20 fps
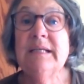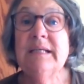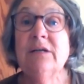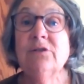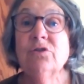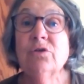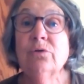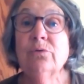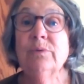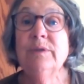
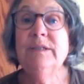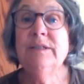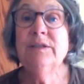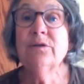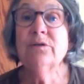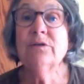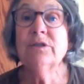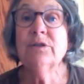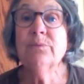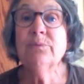natural
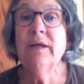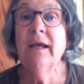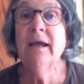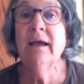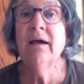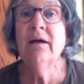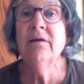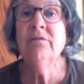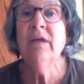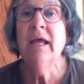resource we
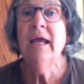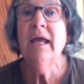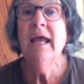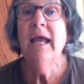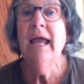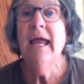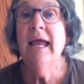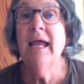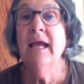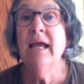have
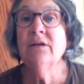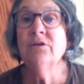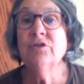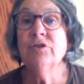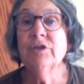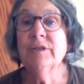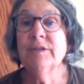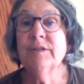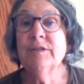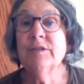and
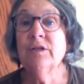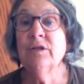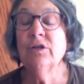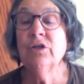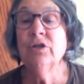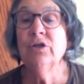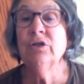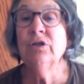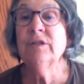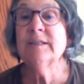just
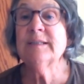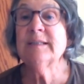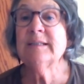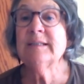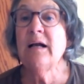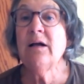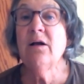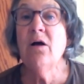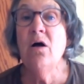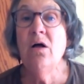
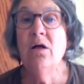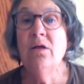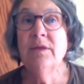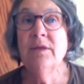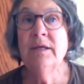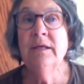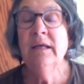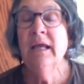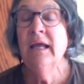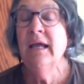suck all
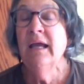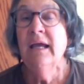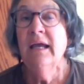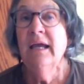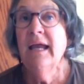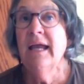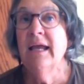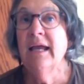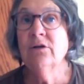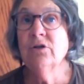the
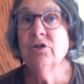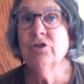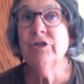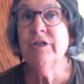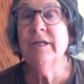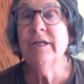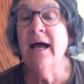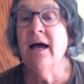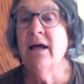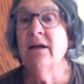
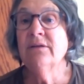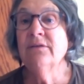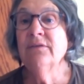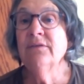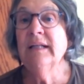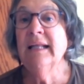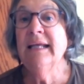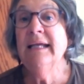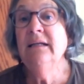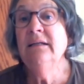energy out of
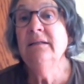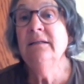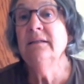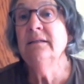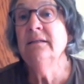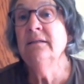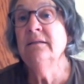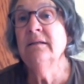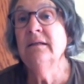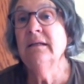the land,
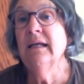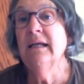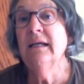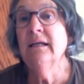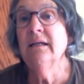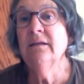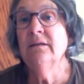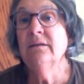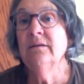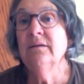
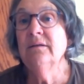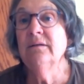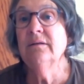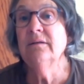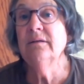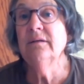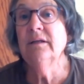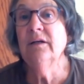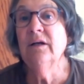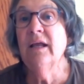and
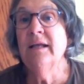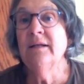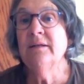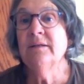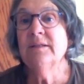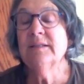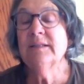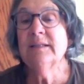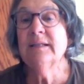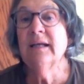
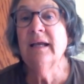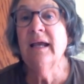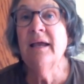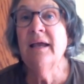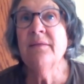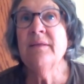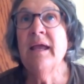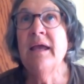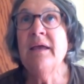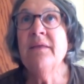
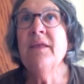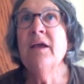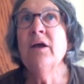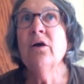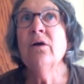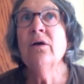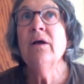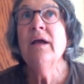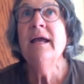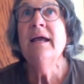
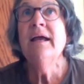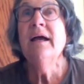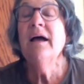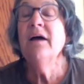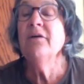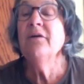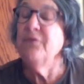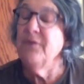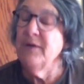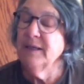they're
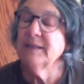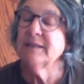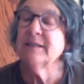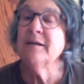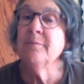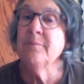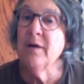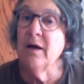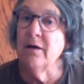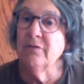a
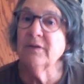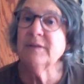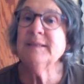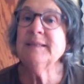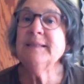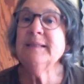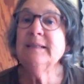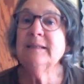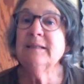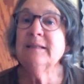victim of a
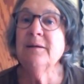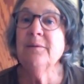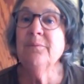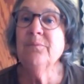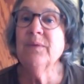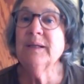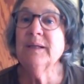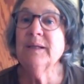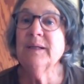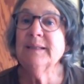
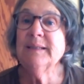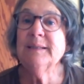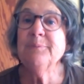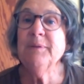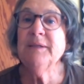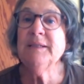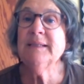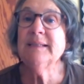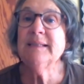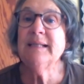system that
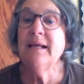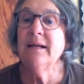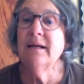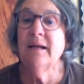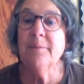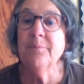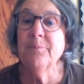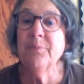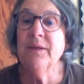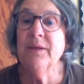
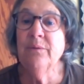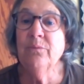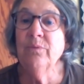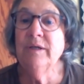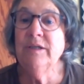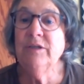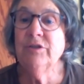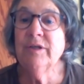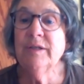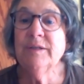we